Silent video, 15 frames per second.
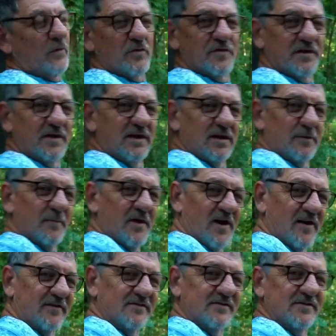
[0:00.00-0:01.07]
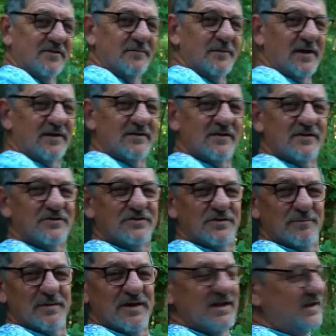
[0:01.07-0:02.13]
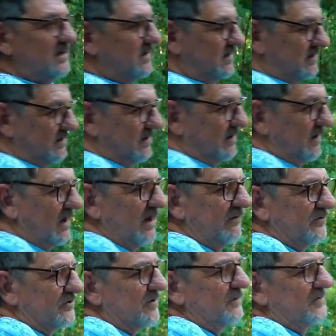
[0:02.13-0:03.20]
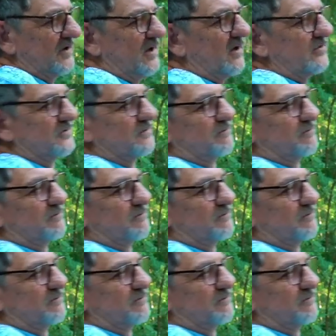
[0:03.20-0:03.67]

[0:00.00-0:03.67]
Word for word: we're thinking about to be, have something else